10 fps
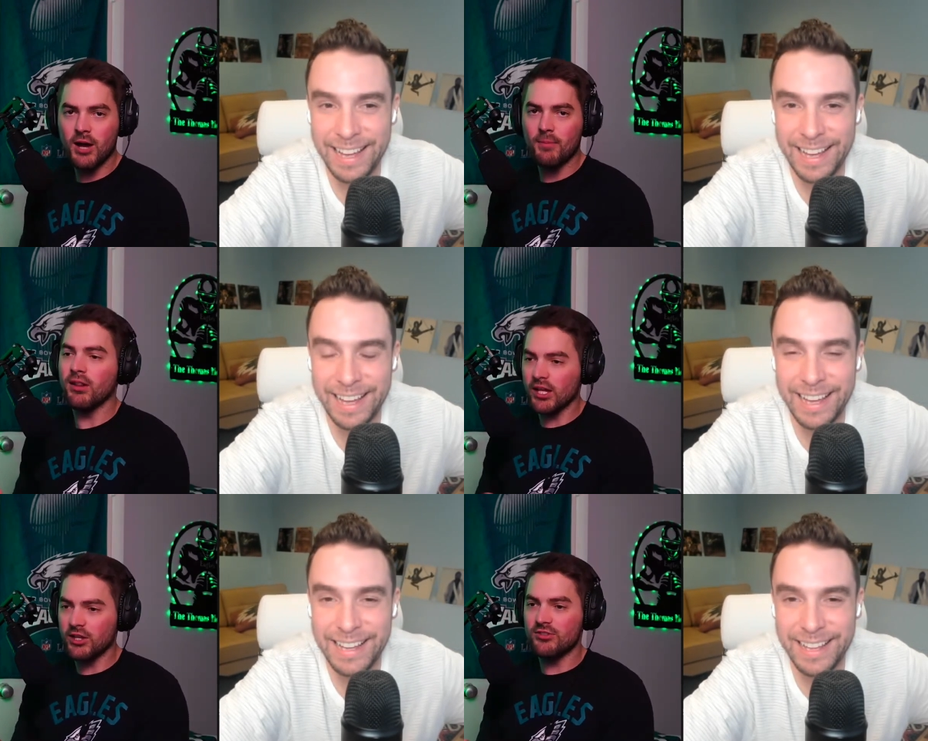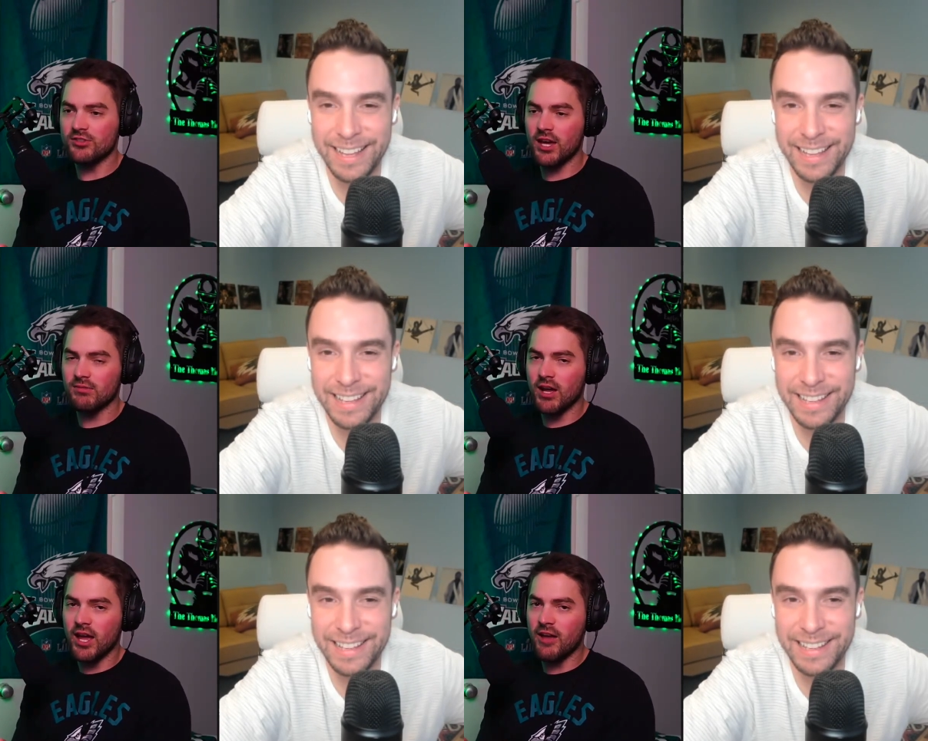Speaker 1: But like you said,
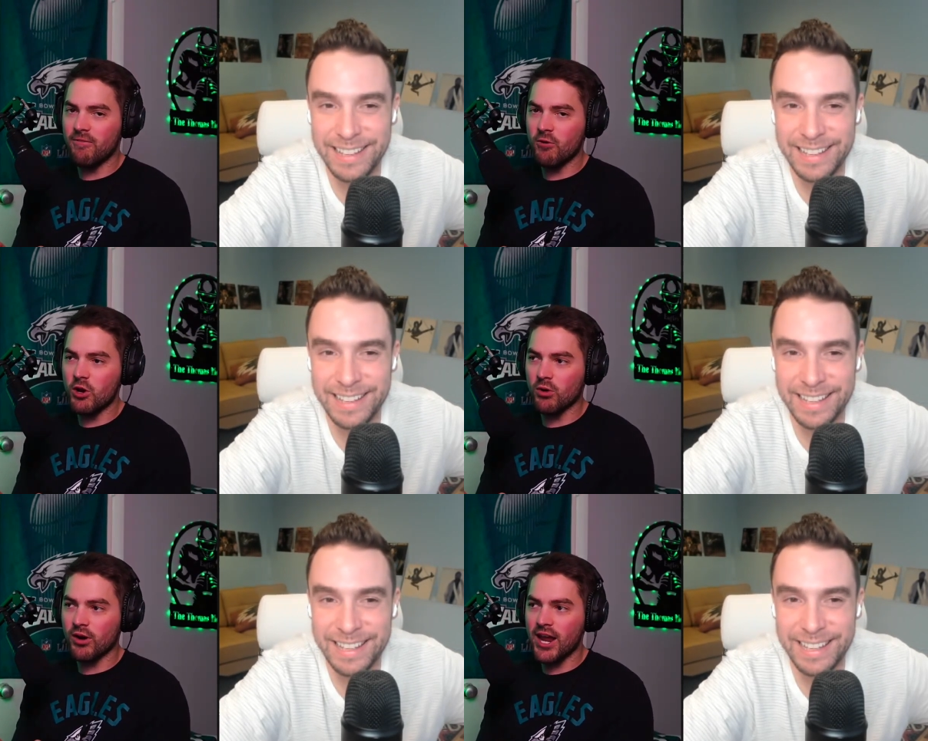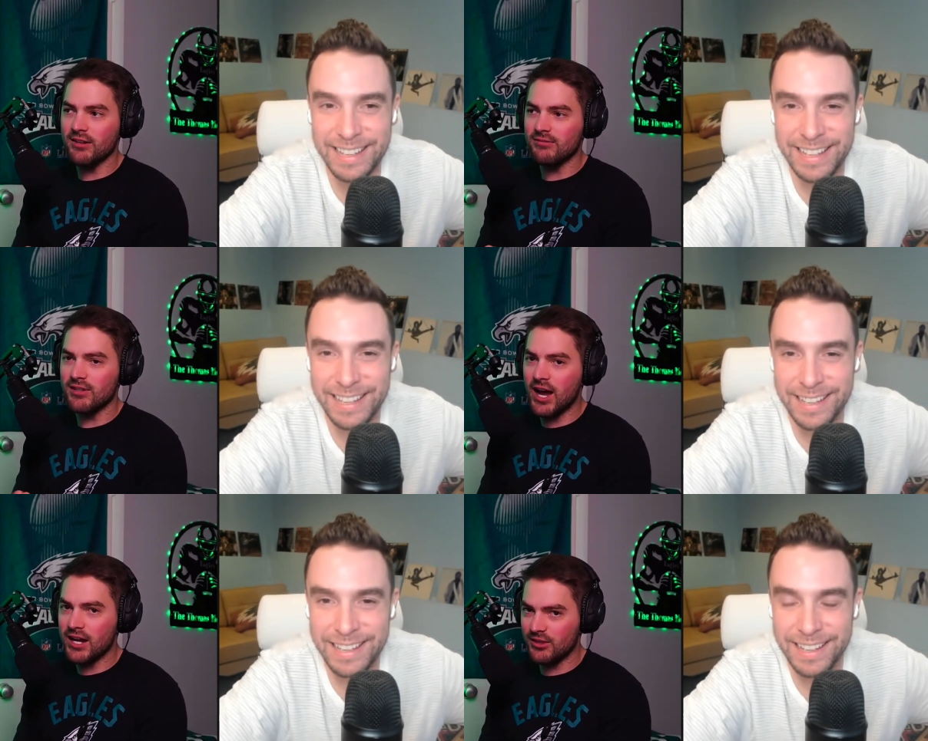if we were eight and
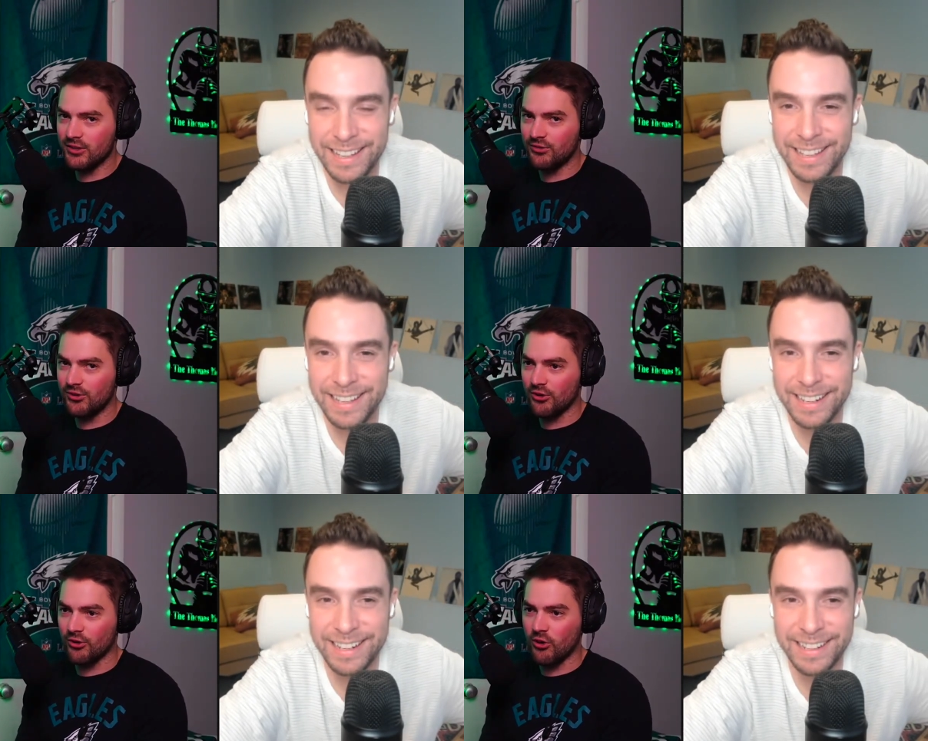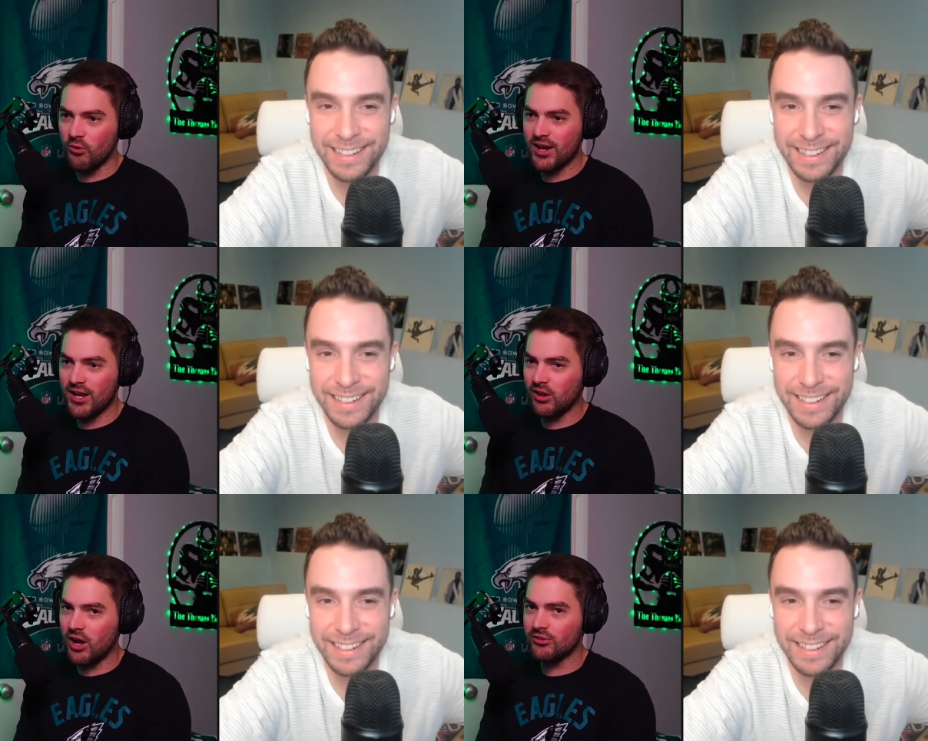nine this year, or we had
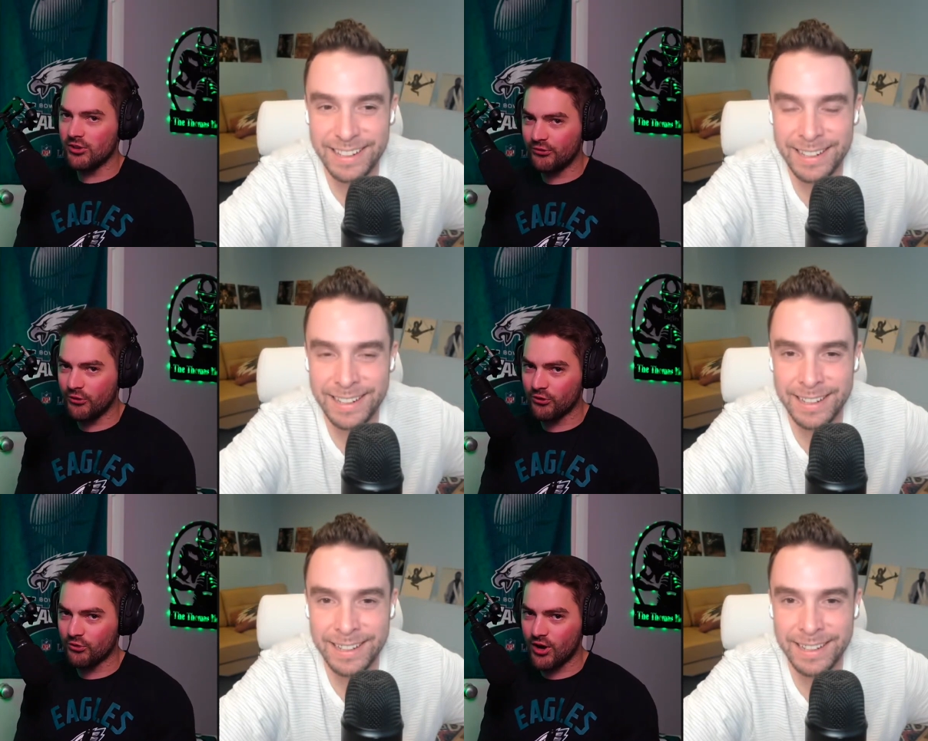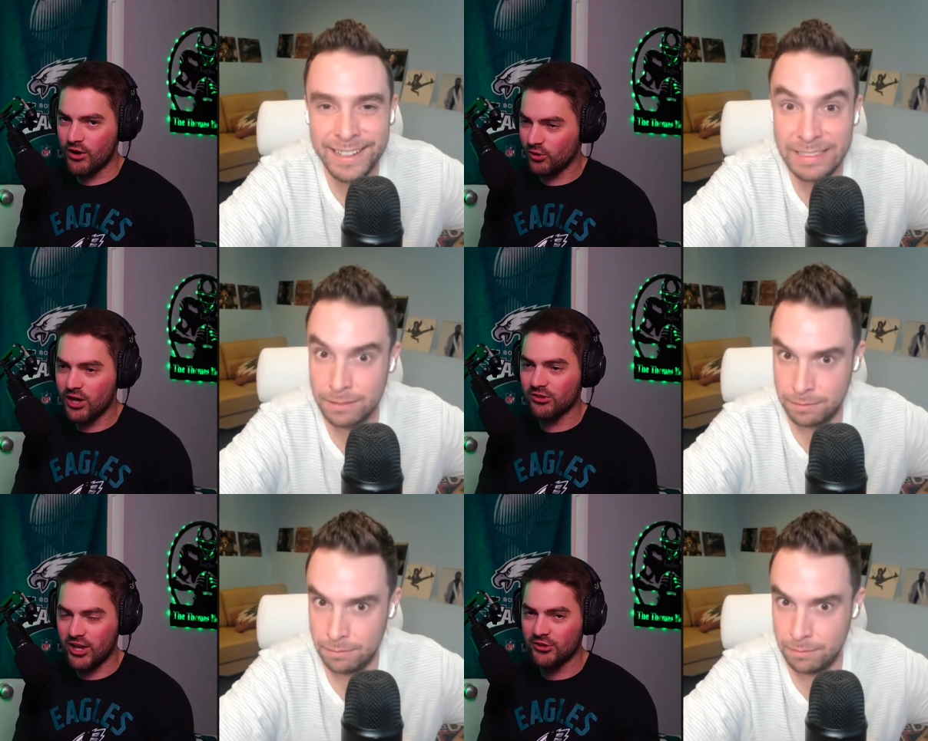lost in the first round, or
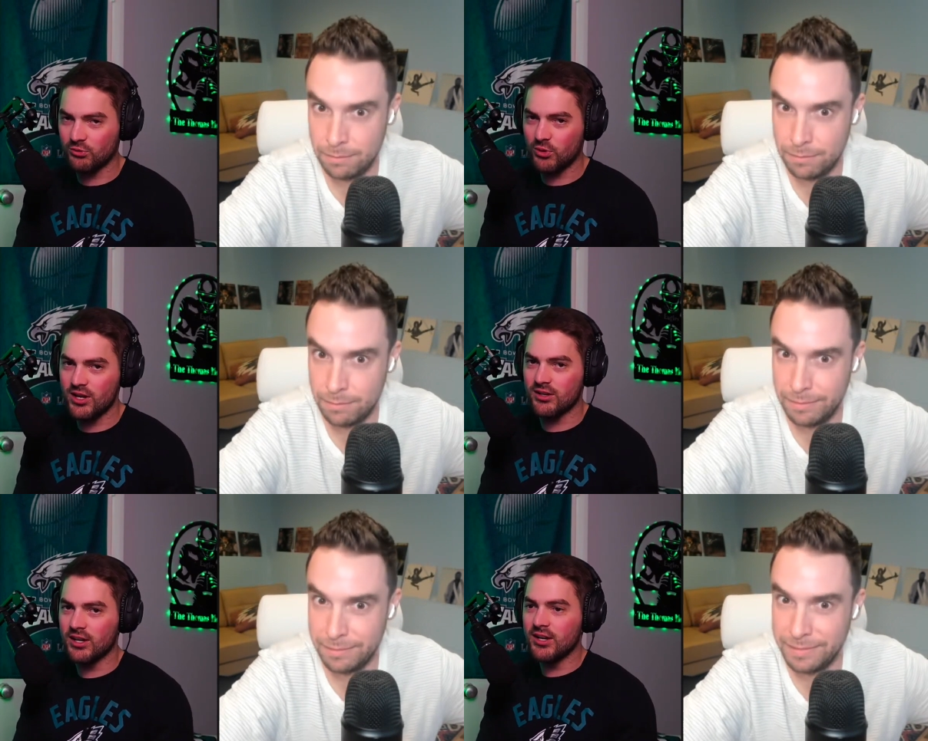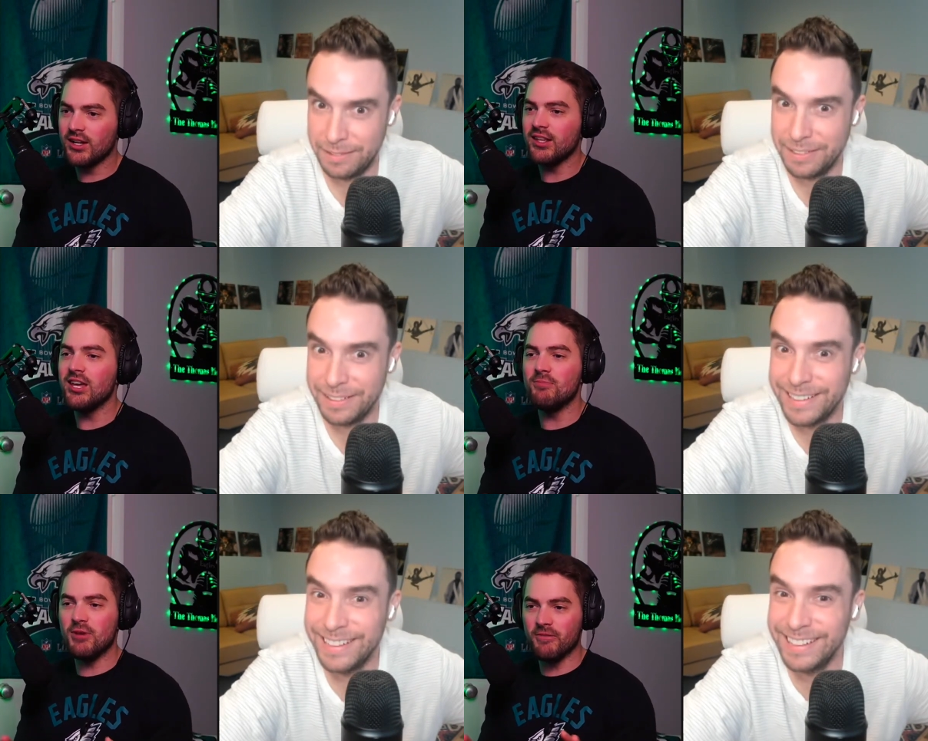lost last week,
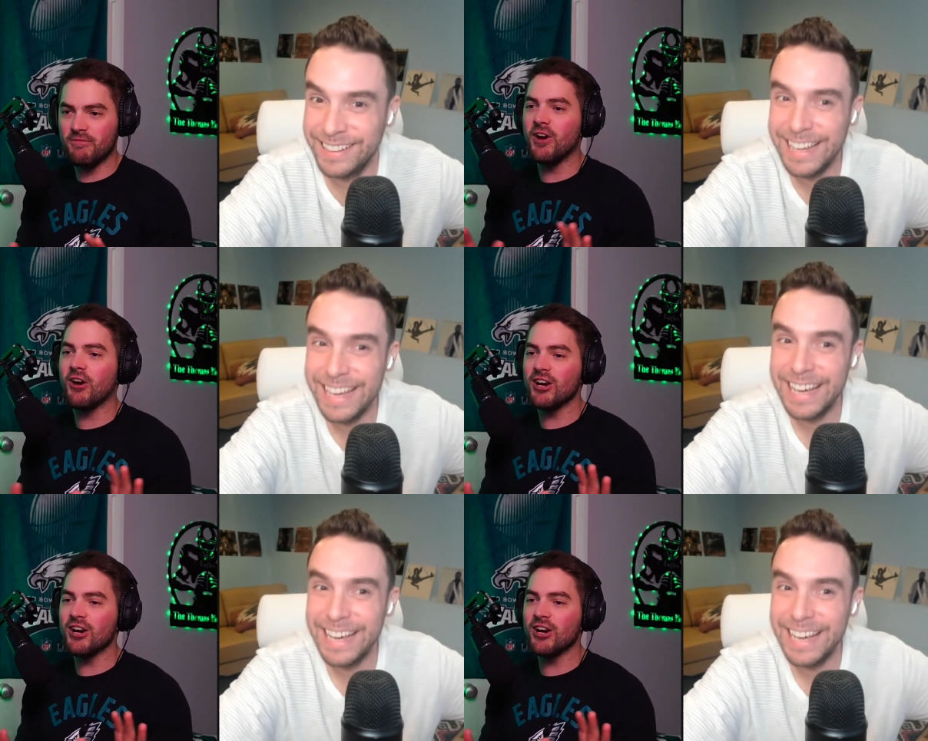it'd be a very